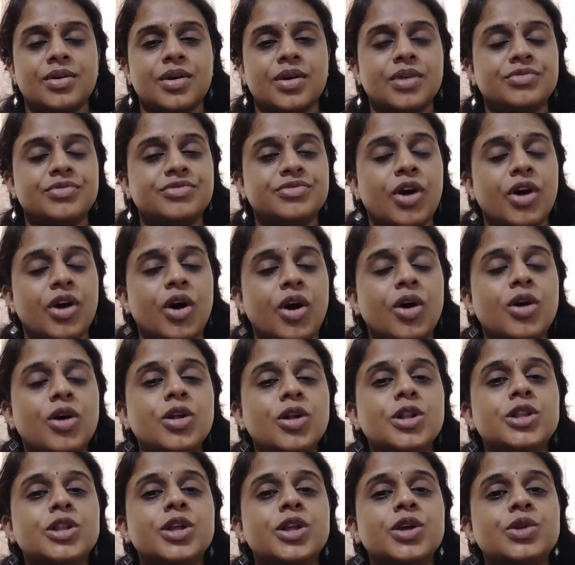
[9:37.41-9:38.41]
of
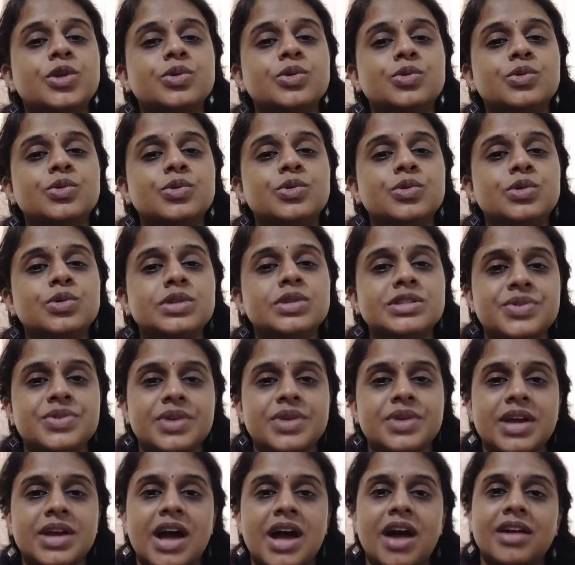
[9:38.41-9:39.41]
all the rules
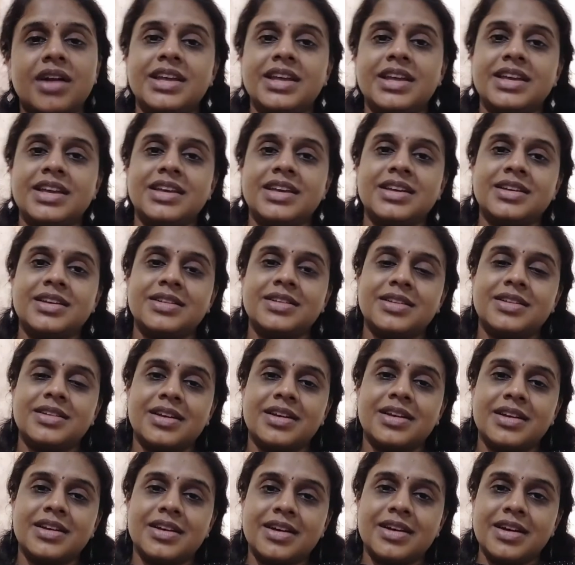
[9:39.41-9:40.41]
regarding
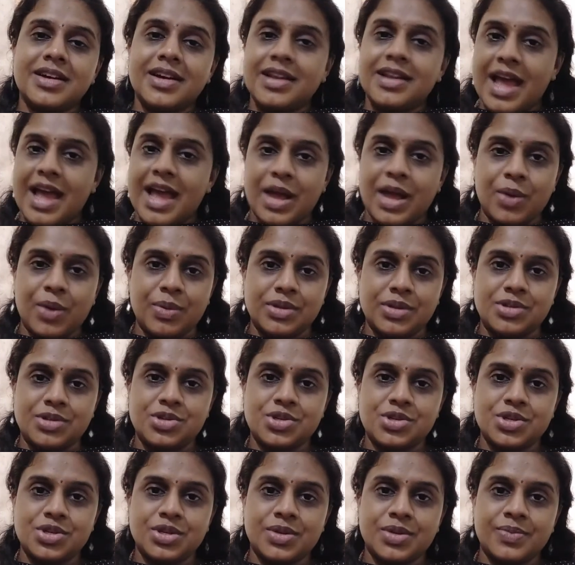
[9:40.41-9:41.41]
a
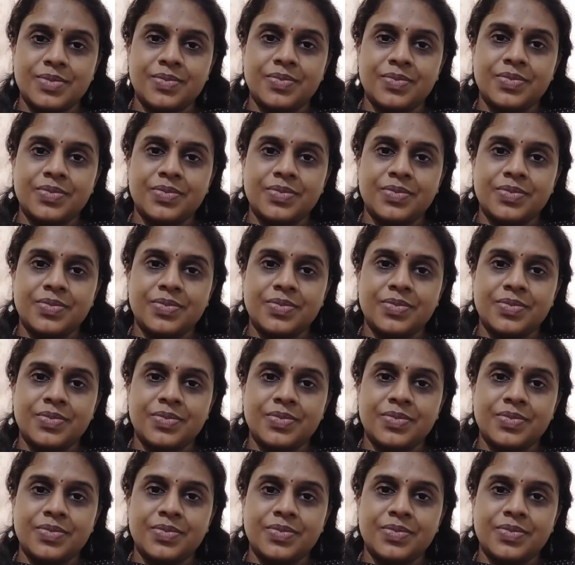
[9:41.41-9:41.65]
language.